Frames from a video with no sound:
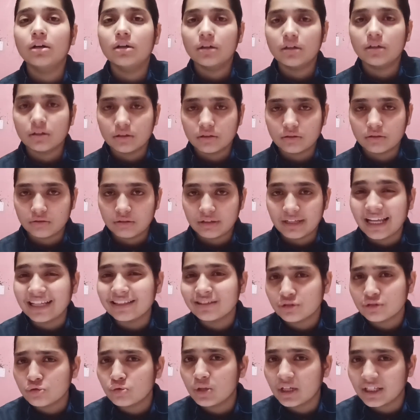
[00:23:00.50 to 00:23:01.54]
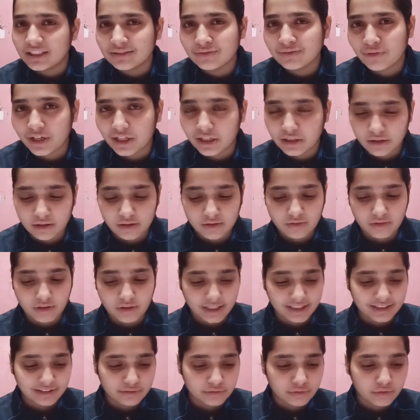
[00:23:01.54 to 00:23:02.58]
less to less failure
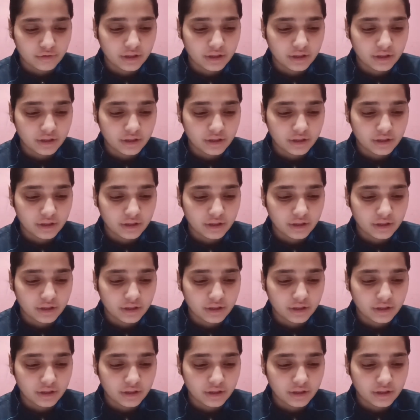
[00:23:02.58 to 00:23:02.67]
rates.